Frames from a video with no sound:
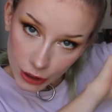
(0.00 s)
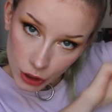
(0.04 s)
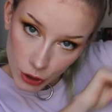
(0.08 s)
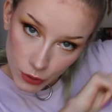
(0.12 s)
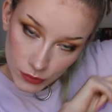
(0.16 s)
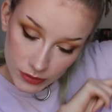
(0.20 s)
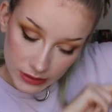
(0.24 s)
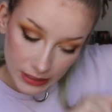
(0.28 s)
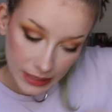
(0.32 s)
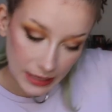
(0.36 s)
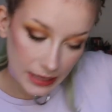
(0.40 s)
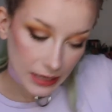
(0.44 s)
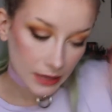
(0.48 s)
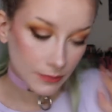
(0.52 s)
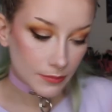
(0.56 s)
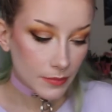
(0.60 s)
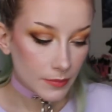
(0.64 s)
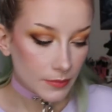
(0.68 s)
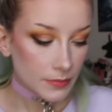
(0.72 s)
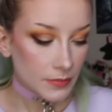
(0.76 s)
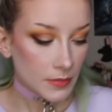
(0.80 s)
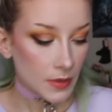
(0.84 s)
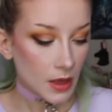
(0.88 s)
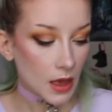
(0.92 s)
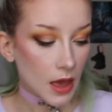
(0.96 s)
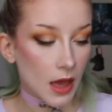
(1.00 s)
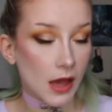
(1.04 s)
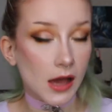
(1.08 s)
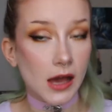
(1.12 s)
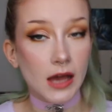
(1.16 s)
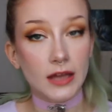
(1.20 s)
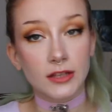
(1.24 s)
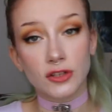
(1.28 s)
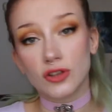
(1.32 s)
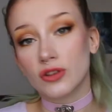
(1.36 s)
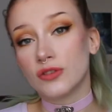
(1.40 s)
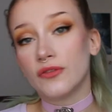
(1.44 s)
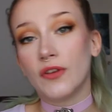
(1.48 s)
username, uh,
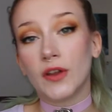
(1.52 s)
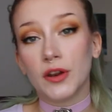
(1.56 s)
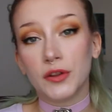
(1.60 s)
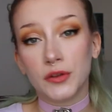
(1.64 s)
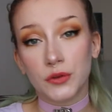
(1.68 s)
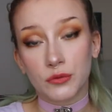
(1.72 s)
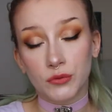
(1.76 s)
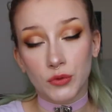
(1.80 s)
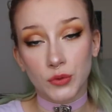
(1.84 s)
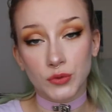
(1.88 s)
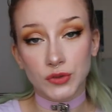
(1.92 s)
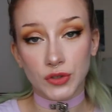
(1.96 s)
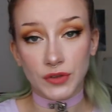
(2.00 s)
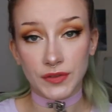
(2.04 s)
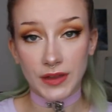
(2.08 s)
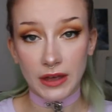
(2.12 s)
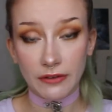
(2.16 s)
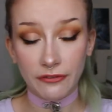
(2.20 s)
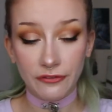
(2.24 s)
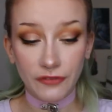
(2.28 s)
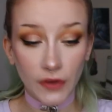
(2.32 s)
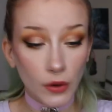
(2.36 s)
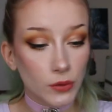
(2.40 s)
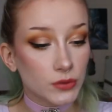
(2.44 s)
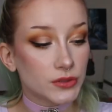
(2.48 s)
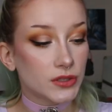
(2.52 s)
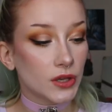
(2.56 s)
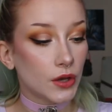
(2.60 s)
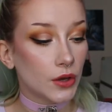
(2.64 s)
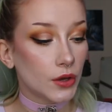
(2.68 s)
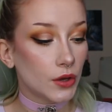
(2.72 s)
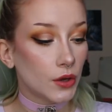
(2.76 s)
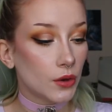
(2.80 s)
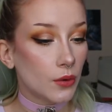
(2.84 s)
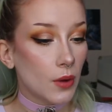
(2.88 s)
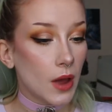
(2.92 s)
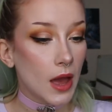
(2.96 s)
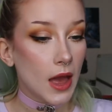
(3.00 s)
and just follow the rules on that
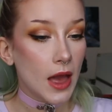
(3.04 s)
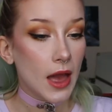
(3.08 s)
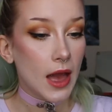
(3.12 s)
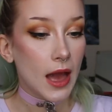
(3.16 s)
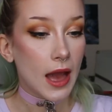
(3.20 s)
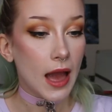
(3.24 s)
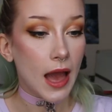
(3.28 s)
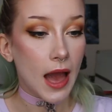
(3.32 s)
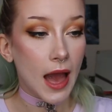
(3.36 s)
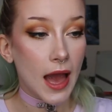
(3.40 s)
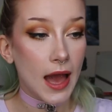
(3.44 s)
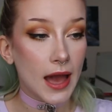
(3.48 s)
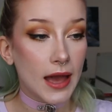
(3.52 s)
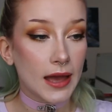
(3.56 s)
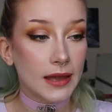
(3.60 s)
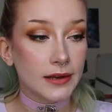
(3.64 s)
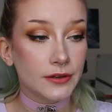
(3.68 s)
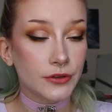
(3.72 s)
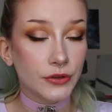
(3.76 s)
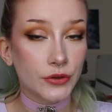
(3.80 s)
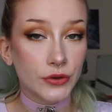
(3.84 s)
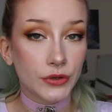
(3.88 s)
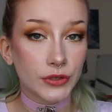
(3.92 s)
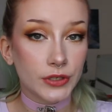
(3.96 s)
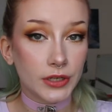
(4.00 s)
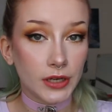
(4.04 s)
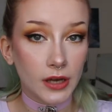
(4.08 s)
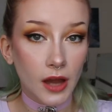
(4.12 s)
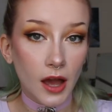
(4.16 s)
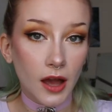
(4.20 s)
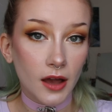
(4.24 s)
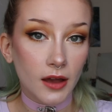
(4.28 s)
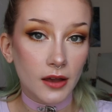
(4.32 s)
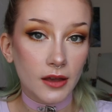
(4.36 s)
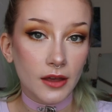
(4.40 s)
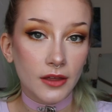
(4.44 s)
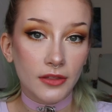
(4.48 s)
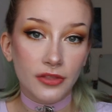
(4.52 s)
photo. And good
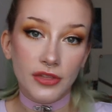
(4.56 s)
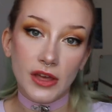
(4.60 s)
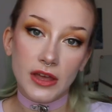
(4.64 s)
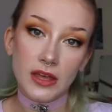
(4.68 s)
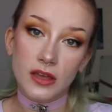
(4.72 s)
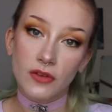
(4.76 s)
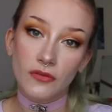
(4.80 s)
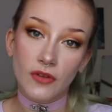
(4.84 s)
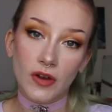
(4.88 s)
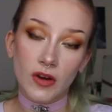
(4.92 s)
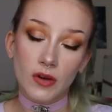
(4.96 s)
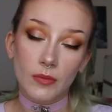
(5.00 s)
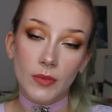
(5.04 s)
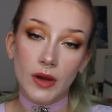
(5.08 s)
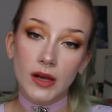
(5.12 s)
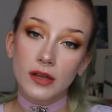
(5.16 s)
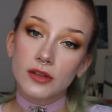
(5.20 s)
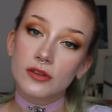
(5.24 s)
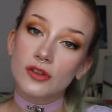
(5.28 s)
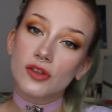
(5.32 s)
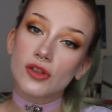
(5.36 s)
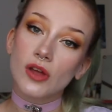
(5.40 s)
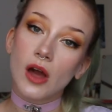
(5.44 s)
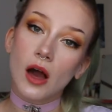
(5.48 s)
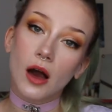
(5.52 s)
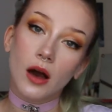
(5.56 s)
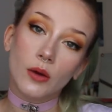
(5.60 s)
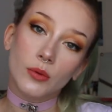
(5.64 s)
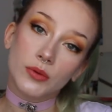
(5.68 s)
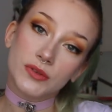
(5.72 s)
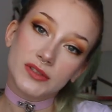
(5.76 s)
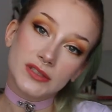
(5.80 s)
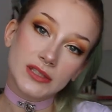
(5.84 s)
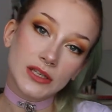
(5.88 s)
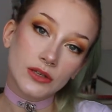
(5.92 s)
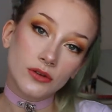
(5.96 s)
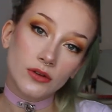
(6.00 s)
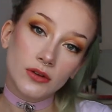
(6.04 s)
luck. Thank you very much. I will
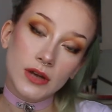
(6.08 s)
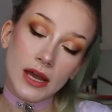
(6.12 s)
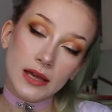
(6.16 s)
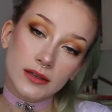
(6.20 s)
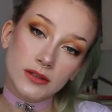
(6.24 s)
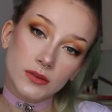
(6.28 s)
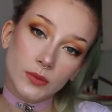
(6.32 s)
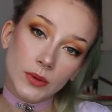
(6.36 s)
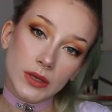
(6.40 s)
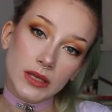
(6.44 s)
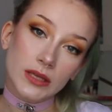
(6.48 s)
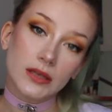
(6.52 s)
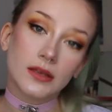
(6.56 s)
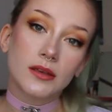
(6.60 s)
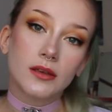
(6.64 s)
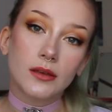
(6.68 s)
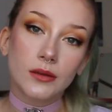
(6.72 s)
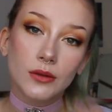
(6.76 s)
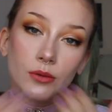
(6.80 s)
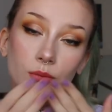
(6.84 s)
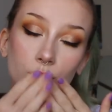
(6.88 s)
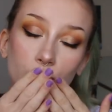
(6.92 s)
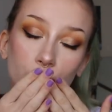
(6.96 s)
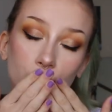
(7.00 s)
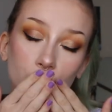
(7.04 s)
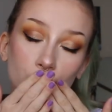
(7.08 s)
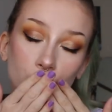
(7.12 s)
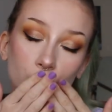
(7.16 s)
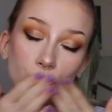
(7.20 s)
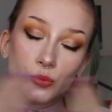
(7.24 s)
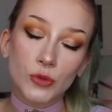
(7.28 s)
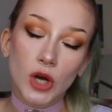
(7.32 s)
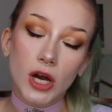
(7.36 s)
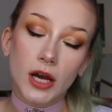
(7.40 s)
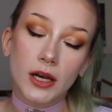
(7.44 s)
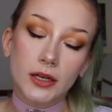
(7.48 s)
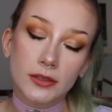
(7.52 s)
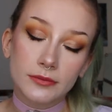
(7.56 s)
see you next week.
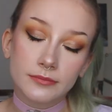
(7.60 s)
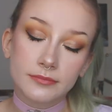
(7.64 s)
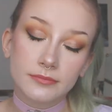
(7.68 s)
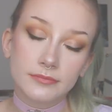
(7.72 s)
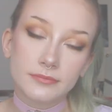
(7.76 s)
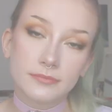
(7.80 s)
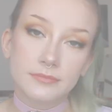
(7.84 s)
Mwah.